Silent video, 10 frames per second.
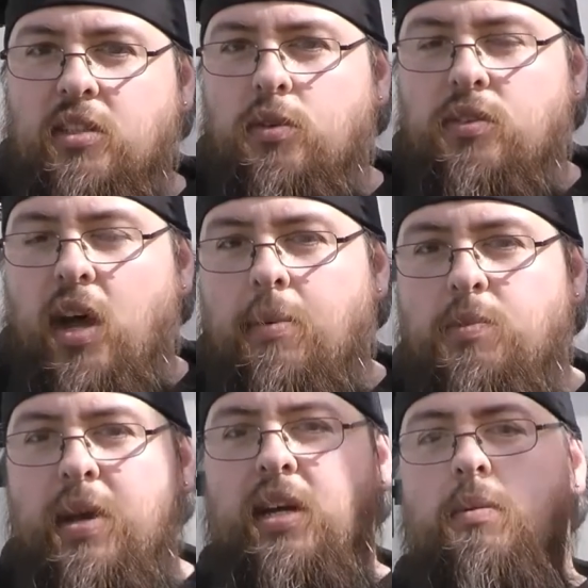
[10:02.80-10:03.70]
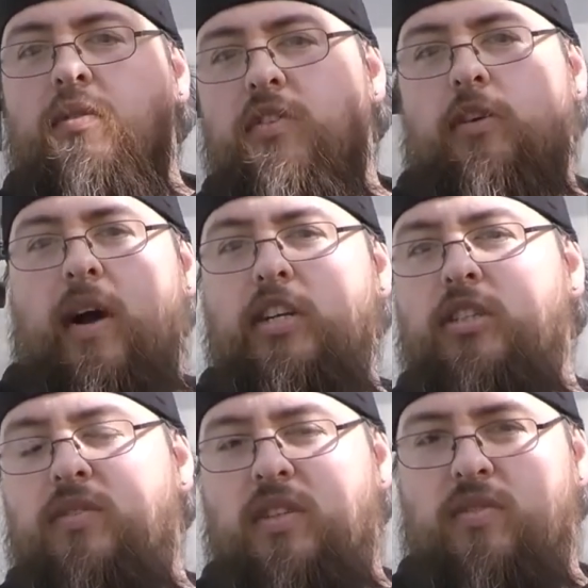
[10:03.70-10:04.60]
sort of types of pickup
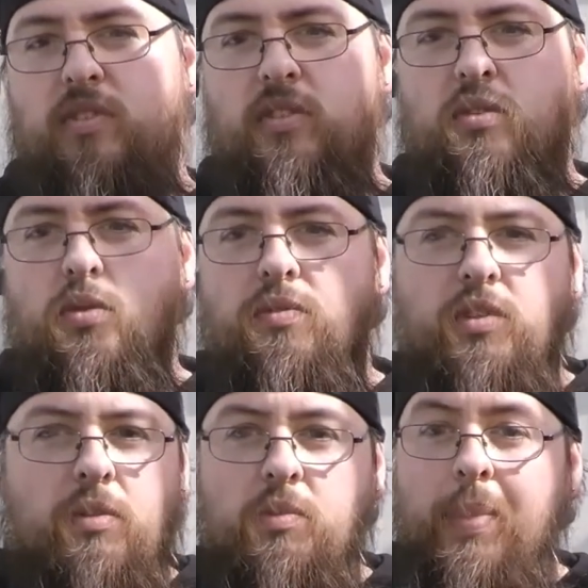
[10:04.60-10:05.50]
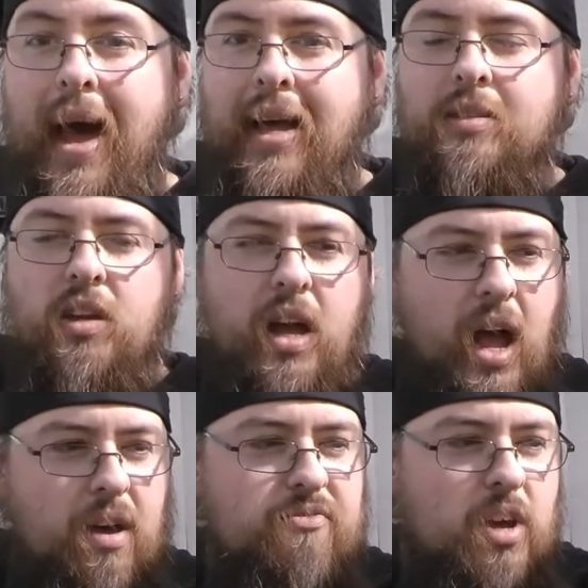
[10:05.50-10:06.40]
configurations for different sort of types of bands. I
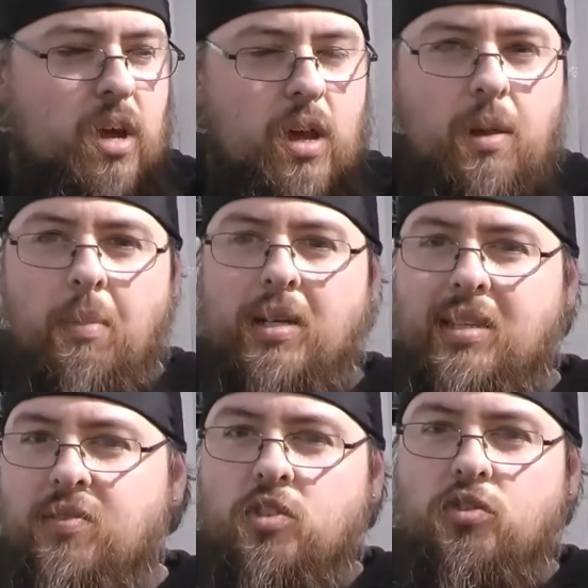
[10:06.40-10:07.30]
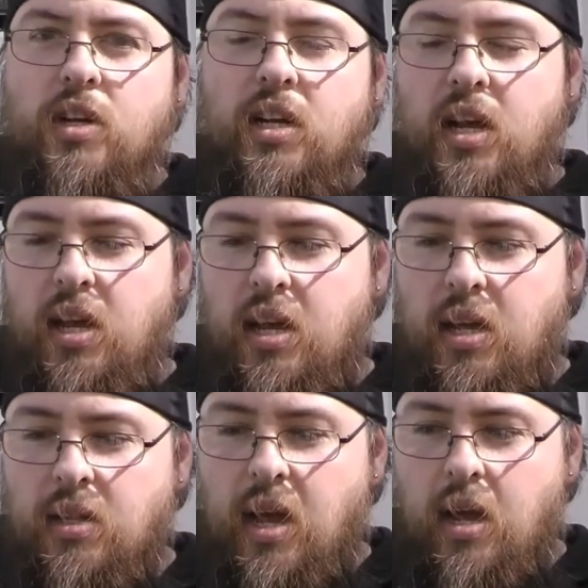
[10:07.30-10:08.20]
have in my 7-string
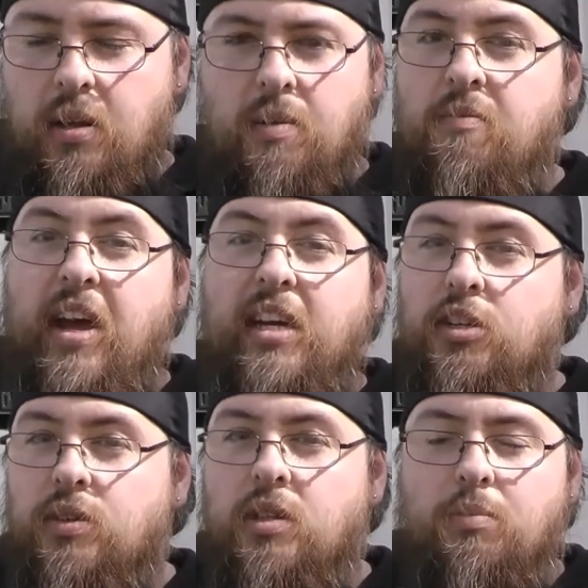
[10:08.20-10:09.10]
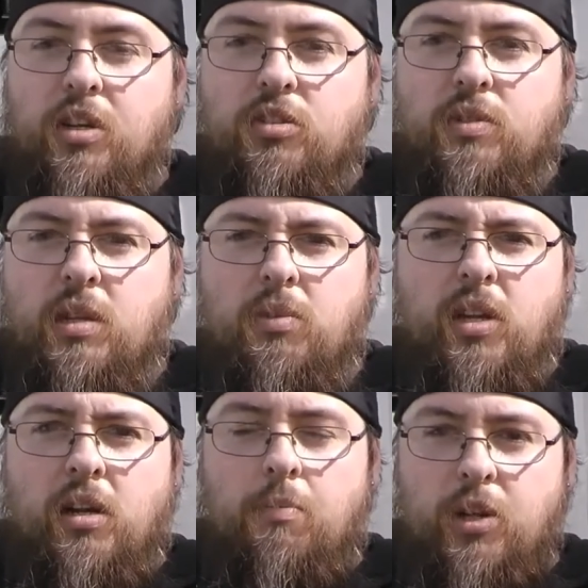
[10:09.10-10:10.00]
and Invader in the British single
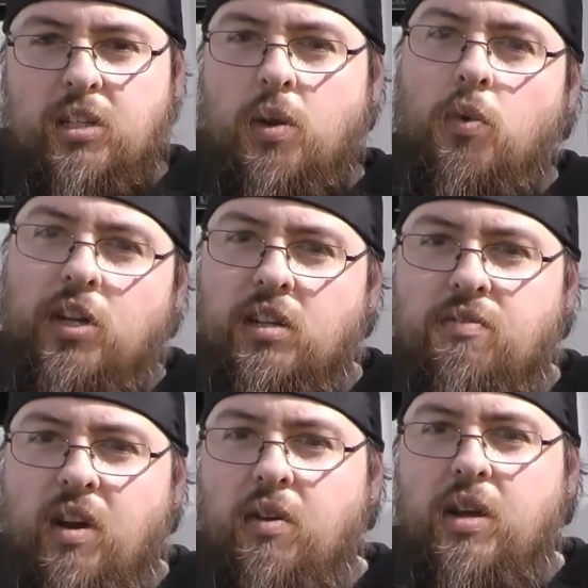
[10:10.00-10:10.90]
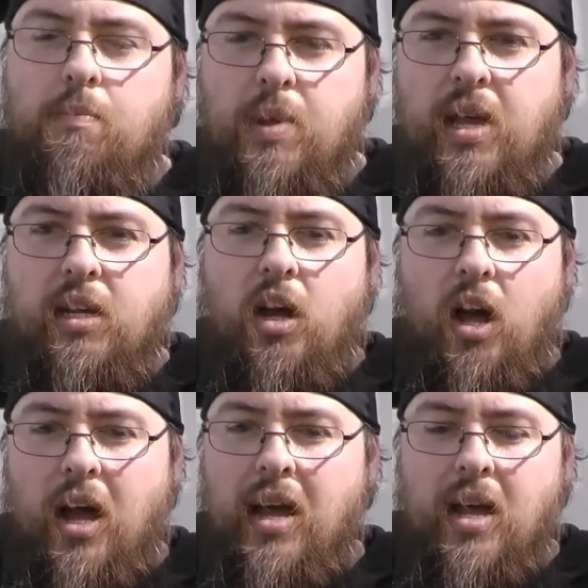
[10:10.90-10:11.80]
Duncan, because I wanted a very big,
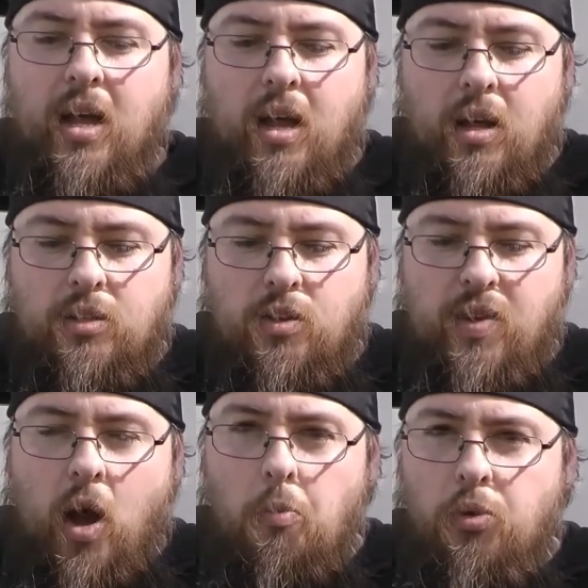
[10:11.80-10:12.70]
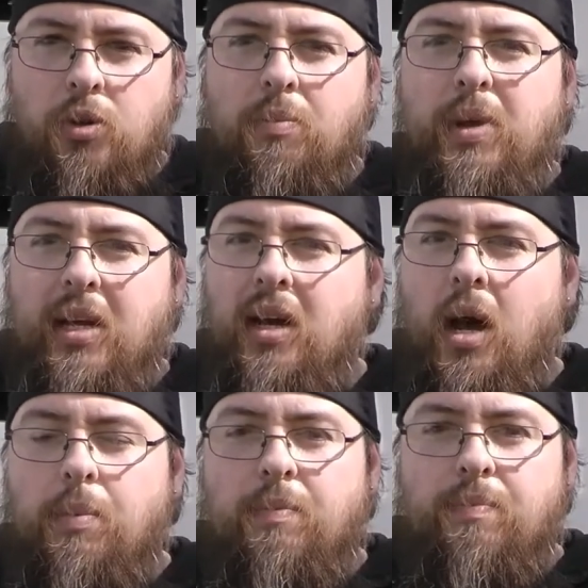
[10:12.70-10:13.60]
high sort of output
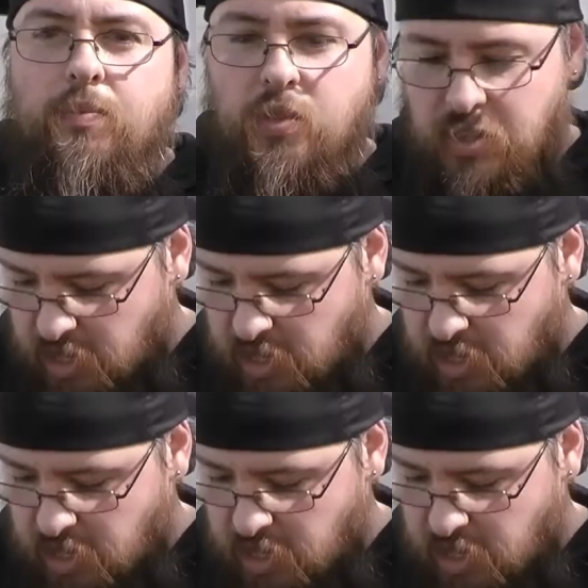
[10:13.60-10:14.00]
pickup. And with